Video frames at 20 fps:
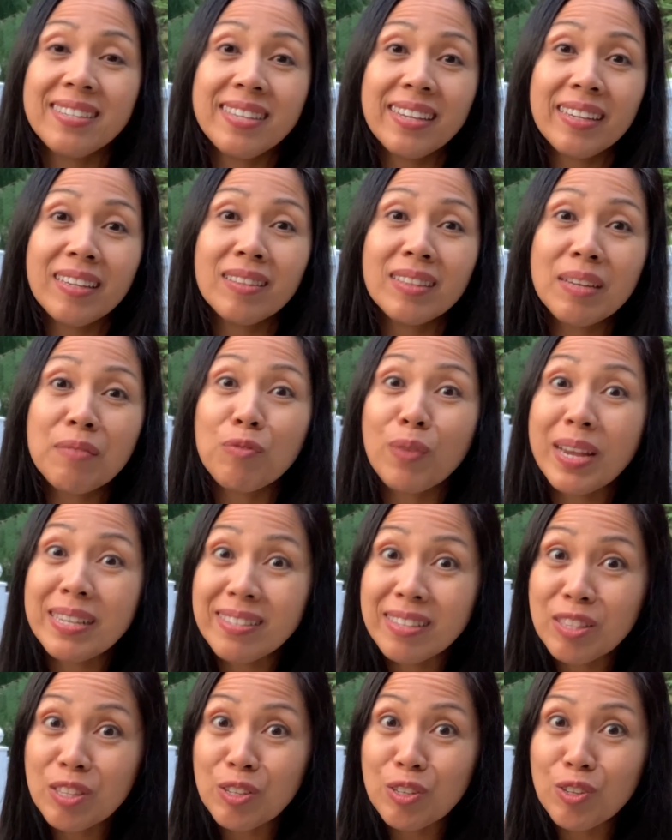it can leave
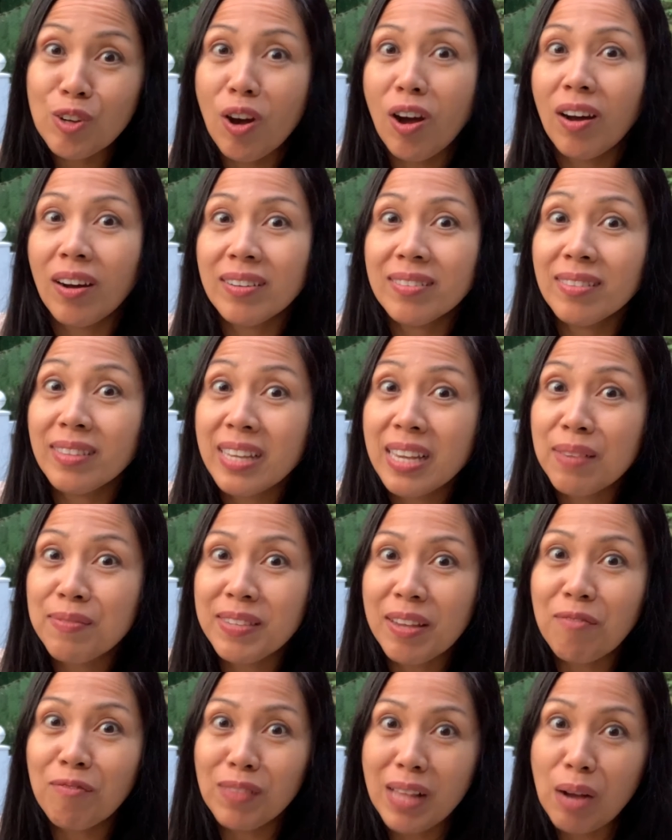residue on leaves
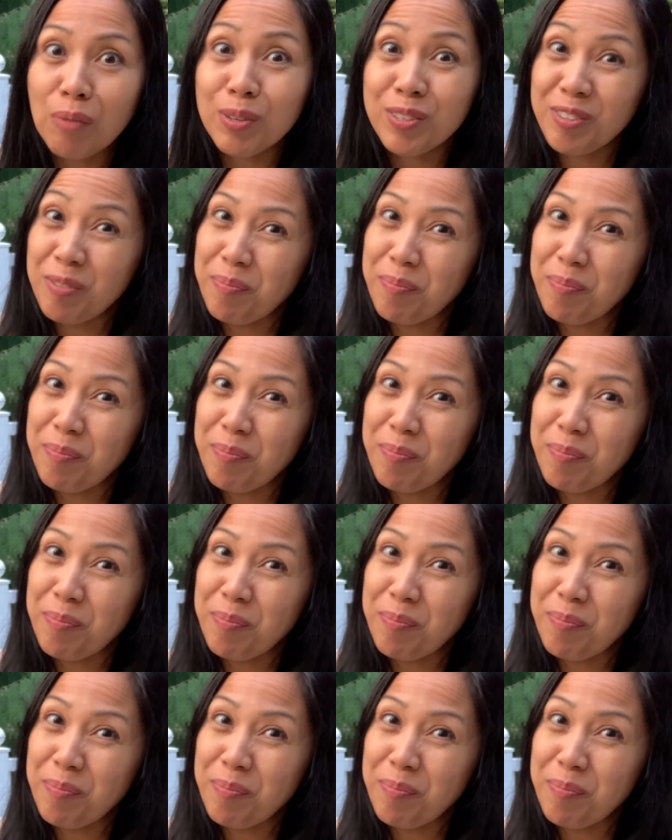and flowers of